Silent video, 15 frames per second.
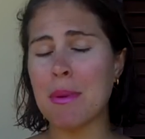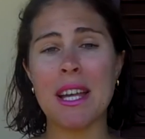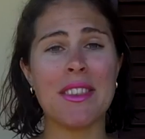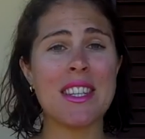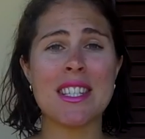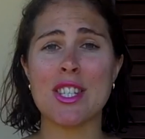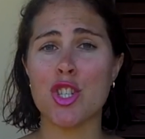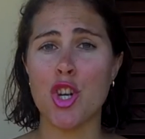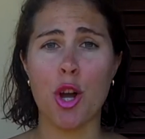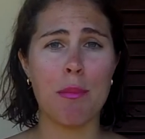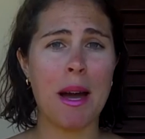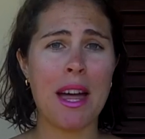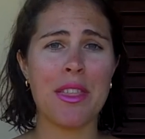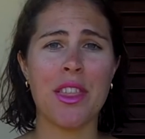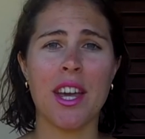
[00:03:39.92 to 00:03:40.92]
but this is no
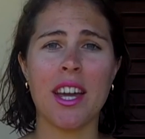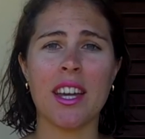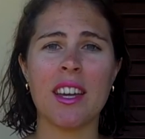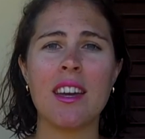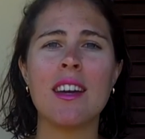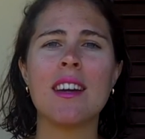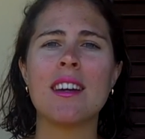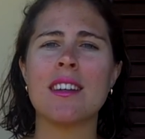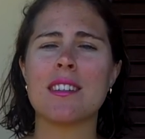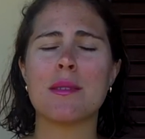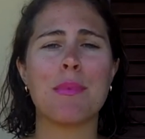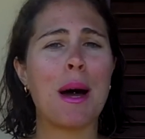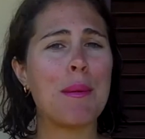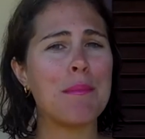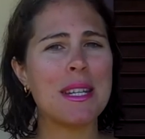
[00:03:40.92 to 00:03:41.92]
bad thing. It's
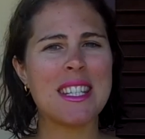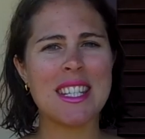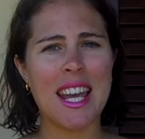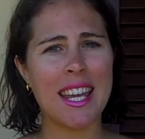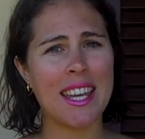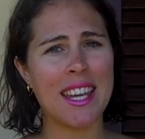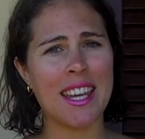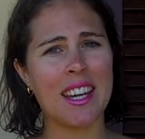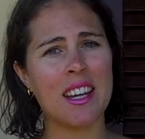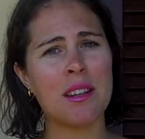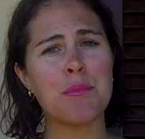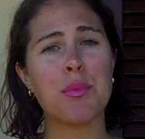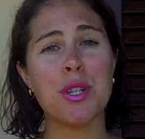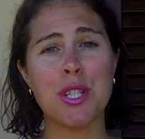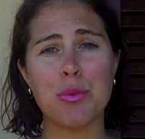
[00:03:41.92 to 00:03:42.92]
about midday
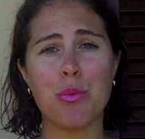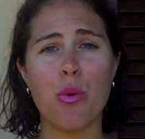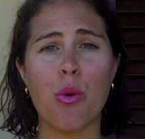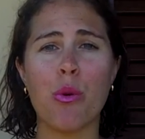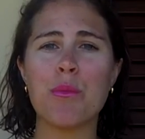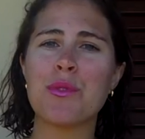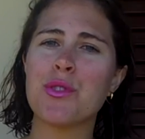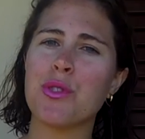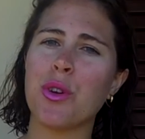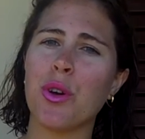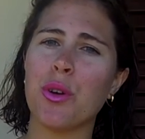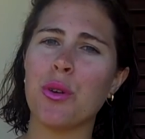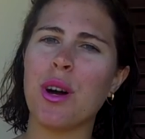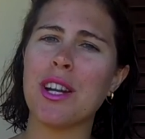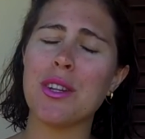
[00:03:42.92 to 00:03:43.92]
here, pretty warm,
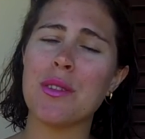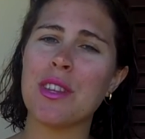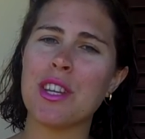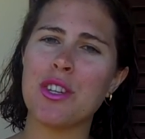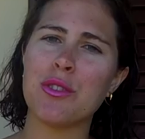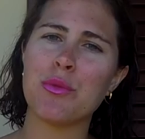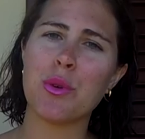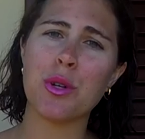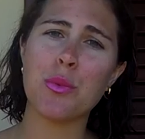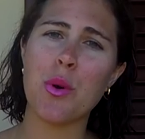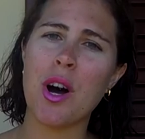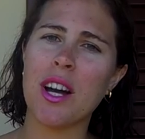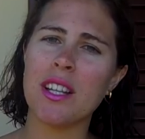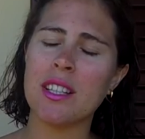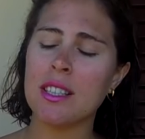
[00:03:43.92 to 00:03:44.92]
so I don't think you'd want a
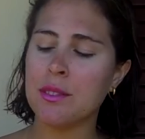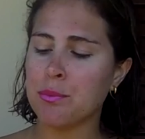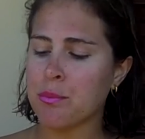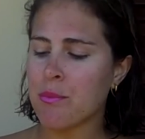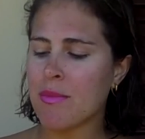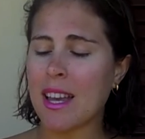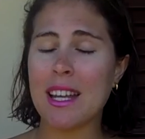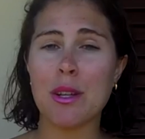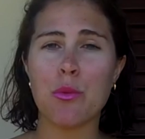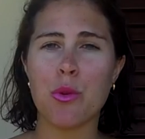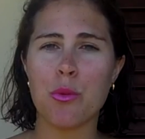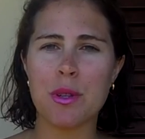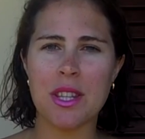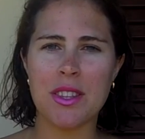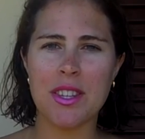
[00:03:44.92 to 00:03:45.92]
wine any
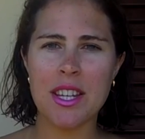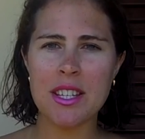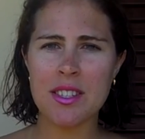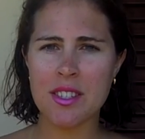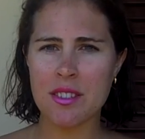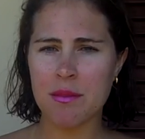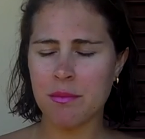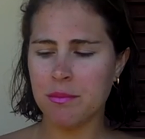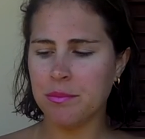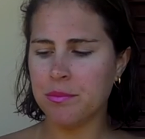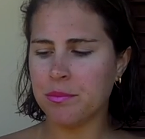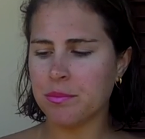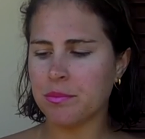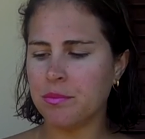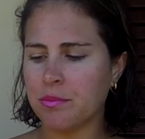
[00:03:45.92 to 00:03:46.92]
warmer than this.
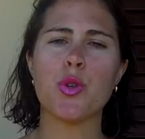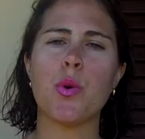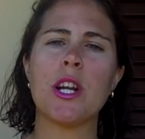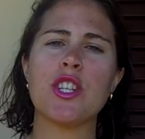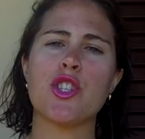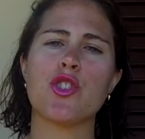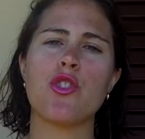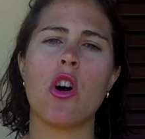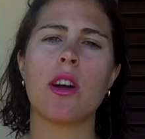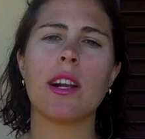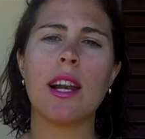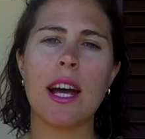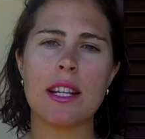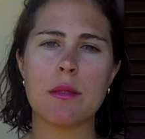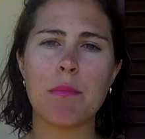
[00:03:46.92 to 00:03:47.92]
It's quite a
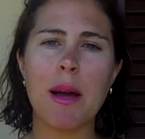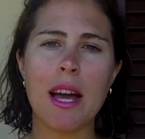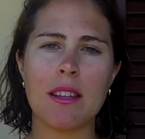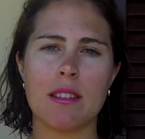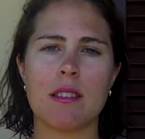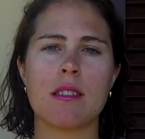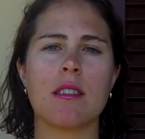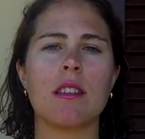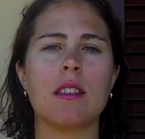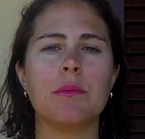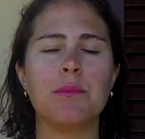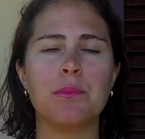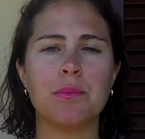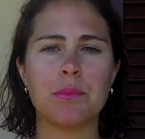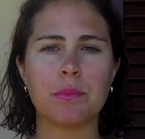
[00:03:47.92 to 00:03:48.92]
strong lead pencil
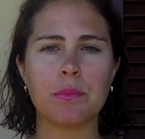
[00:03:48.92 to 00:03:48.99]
